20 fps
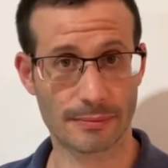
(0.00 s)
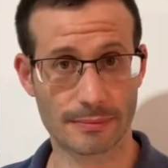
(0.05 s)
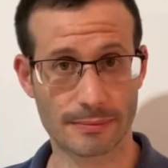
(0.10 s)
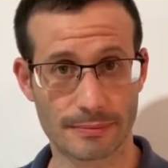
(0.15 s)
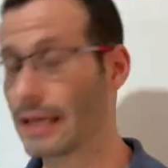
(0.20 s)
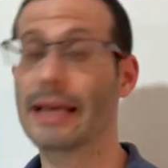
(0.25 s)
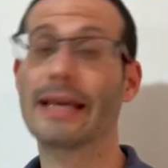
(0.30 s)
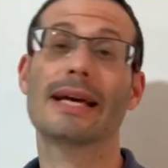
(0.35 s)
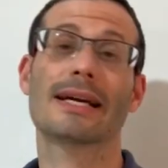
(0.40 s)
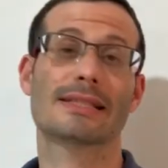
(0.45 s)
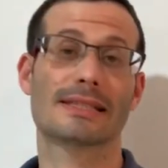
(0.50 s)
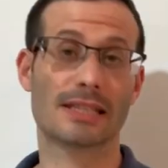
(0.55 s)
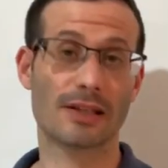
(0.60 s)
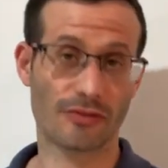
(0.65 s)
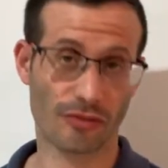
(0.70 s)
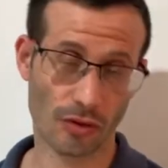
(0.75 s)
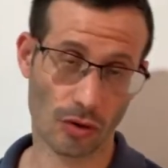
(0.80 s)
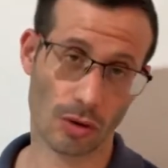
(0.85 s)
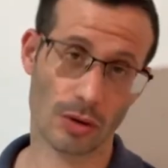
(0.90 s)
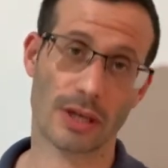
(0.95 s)

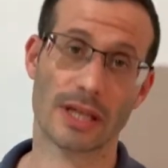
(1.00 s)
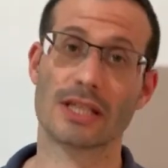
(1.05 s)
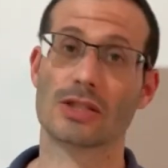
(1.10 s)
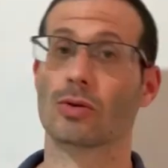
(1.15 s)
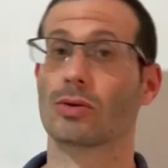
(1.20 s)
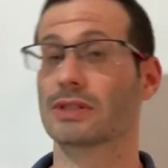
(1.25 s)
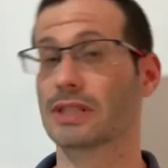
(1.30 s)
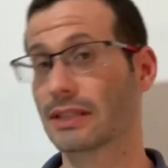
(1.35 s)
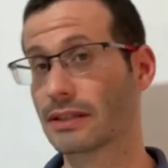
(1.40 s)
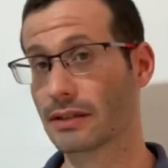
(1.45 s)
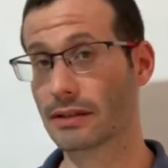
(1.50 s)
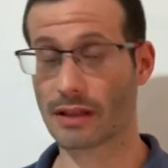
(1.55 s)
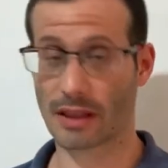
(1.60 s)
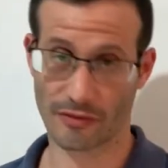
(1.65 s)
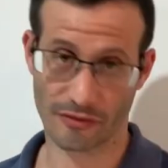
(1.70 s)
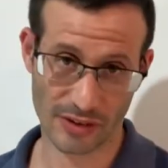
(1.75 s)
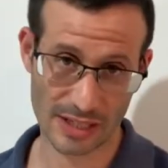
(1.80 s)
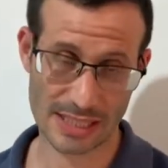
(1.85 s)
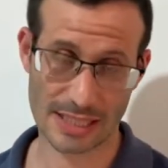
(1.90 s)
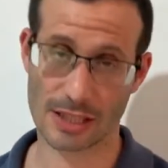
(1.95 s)
ext4 is considered the
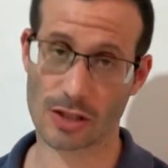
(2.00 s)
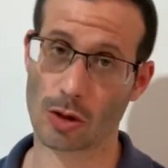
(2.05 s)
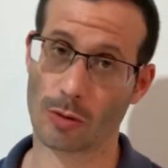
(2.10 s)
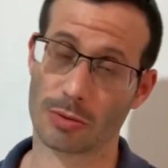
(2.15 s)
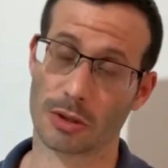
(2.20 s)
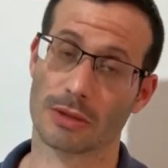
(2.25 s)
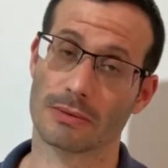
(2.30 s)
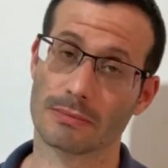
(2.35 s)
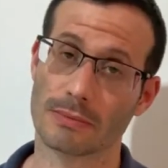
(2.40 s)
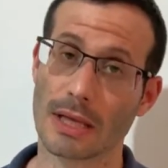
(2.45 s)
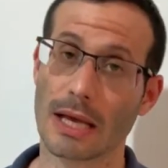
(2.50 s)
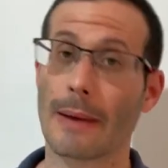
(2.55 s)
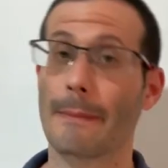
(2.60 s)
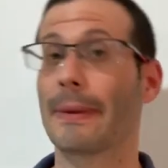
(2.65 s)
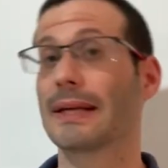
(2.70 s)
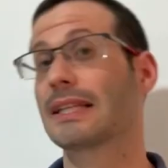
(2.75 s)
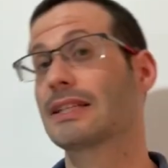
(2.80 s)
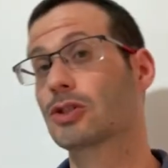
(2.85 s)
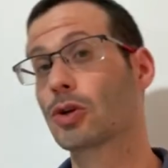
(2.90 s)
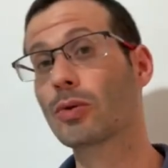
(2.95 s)
fastest option, but
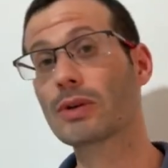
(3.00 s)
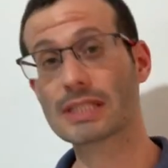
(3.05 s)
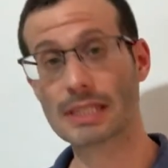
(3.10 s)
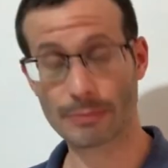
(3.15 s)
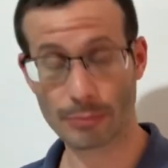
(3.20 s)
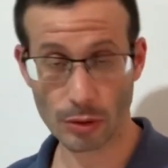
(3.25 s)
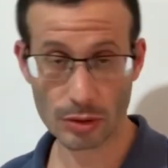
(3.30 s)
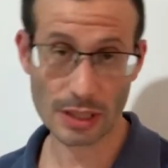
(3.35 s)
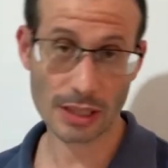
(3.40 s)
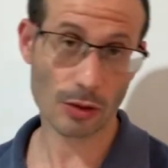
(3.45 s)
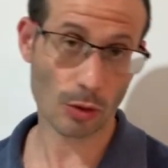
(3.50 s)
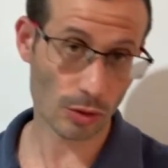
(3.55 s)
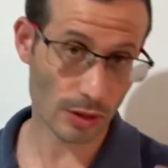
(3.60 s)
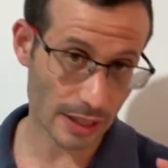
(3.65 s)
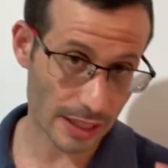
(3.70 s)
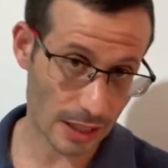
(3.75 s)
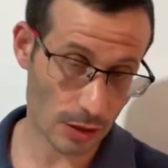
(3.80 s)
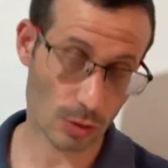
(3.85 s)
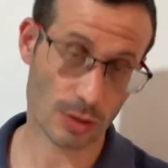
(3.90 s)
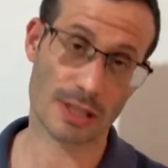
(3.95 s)
it's only supported on
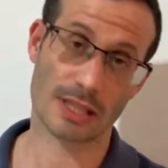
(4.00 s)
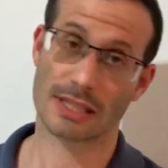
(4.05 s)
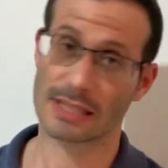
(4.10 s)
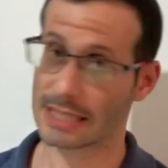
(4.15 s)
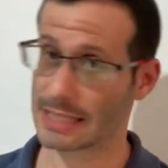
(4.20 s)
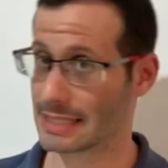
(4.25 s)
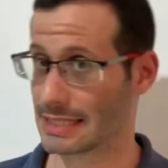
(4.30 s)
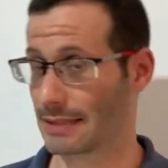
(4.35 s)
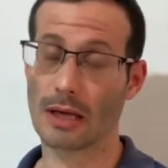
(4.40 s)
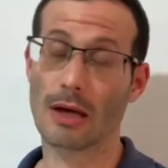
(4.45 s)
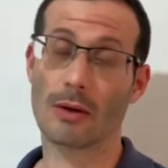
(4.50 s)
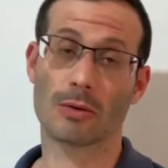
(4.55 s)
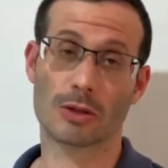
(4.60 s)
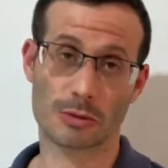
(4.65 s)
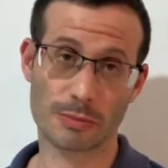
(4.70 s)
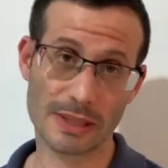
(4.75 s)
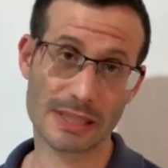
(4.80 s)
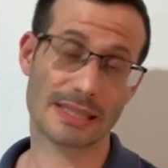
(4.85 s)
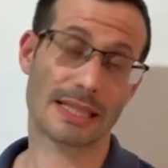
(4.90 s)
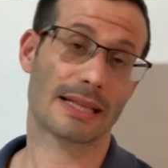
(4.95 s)
Linux system, which
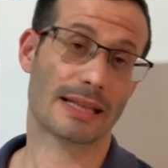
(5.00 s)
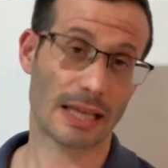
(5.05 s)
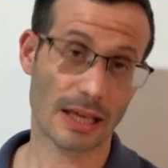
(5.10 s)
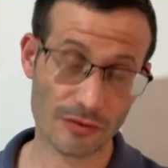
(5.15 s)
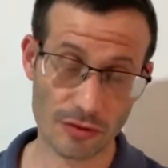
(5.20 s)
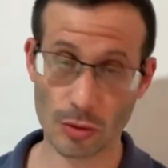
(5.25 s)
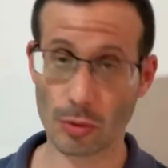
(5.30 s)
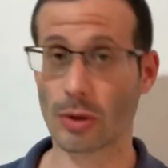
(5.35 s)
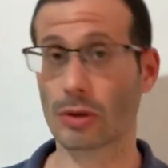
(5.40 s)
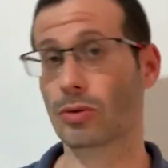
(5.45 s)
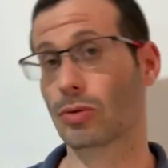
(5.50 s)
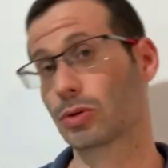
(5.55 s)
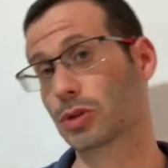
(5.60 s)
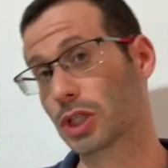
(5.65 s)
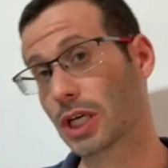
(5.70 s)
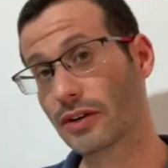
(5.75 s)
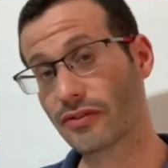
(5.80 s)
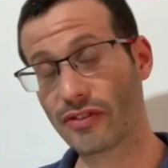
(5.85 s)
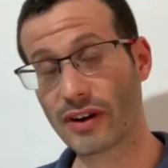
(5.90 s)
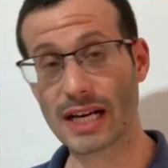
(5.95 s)
means that if you want to share
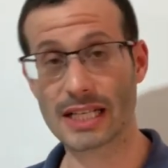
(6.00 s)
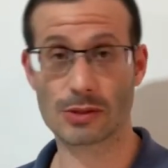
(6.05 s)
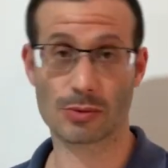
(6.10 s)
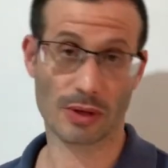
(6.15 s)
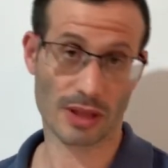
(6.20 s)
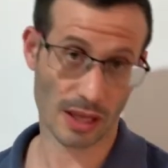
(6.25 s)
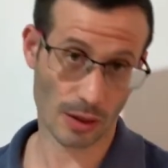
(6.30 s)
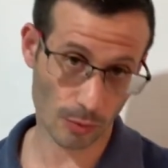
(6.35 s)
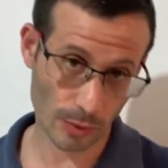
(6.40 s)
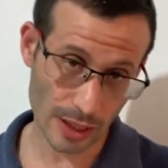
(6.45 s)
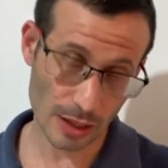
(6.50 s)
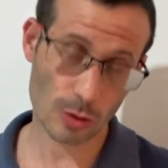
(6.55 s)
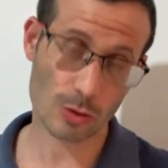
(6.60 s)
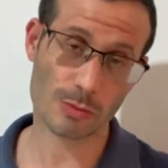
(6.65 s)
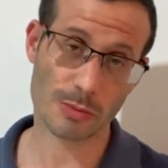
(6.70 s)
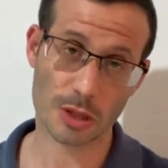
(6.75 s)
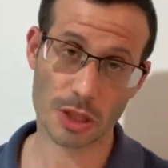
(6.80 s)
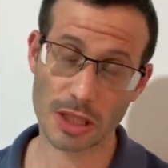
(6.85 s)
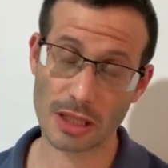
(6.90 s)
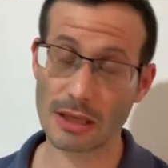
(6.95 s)
files with a Windows
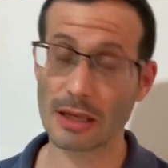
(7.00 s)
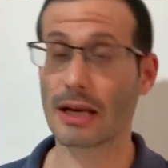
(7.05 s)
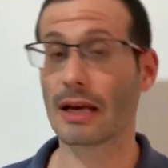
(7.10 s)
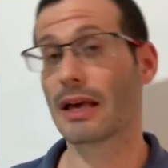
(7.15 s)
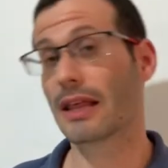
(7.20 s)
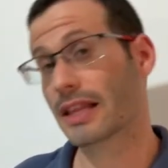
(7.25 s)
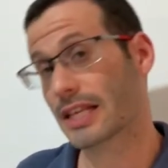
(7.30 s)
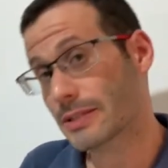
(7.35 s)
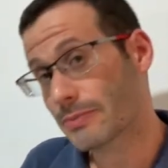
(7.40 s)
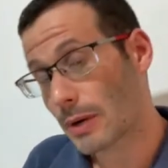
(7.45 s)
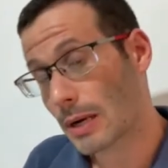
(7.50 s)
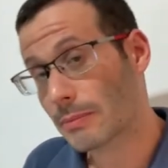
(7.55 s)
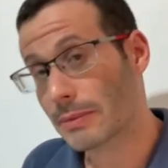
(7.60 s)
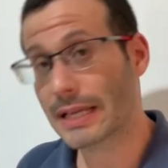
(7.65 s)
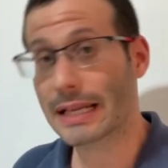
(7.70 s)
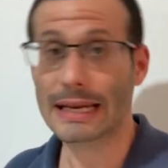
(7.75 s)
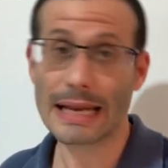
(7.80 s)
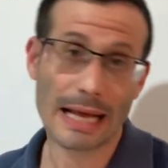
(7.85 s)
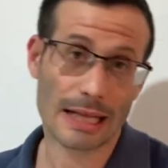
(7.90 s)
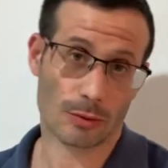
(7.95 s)
machine, that's probably
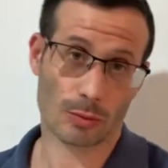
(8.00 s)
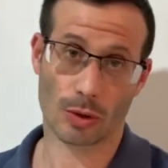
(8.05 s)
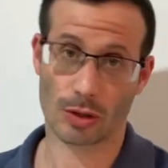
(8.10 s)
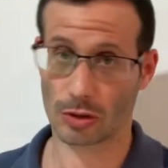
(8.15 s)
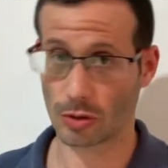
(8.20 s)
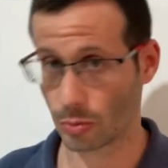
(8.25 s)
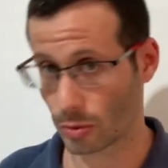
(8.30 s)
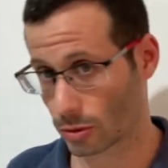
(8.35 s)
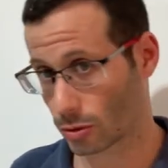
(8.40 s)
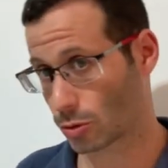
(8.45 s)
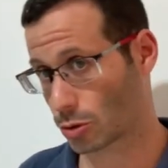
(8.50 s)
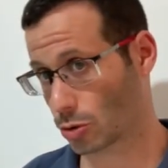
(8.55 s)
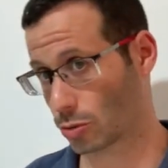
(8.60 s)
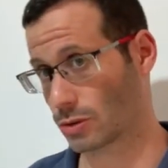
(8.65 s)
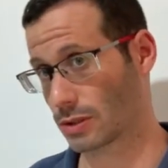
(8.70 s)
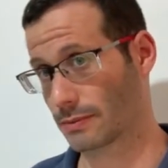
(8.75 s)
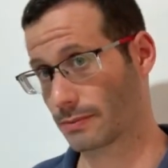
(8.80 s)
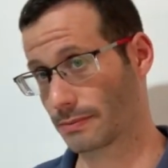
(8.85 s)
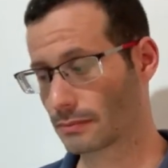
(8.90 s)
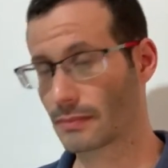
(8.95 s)
not what you want to choose.
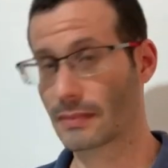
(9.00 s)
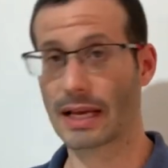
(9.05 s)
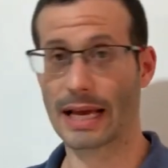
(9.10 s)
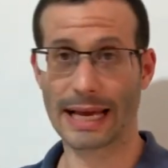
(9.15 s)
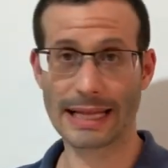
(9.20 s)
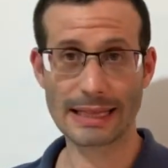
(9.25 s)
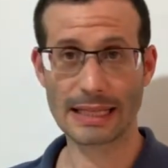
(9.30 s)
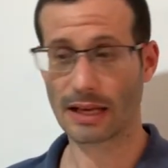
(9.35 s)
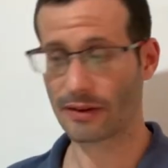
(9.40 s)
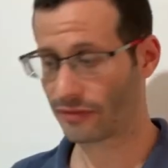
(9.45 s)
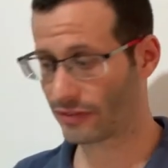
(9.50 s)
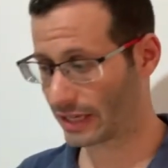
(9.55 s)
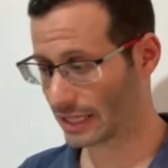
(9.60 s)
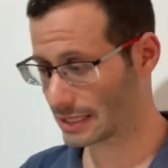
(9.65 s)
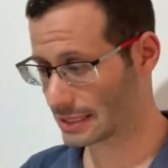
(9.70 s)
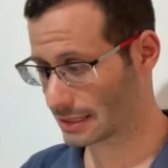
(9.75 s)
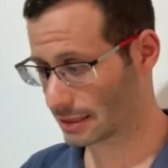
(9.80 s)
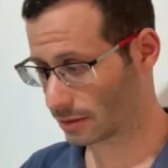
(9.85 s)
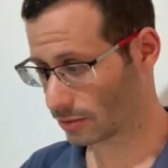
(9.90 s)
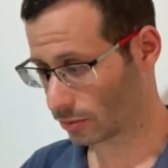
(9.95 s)

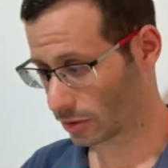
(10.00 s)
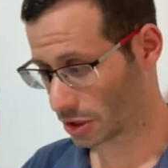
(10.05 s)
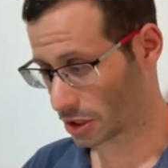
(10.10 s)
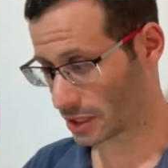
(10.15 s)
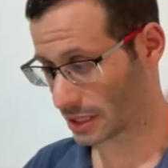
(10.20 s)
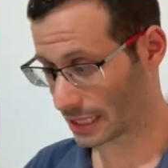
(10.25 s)
NTFS, which is the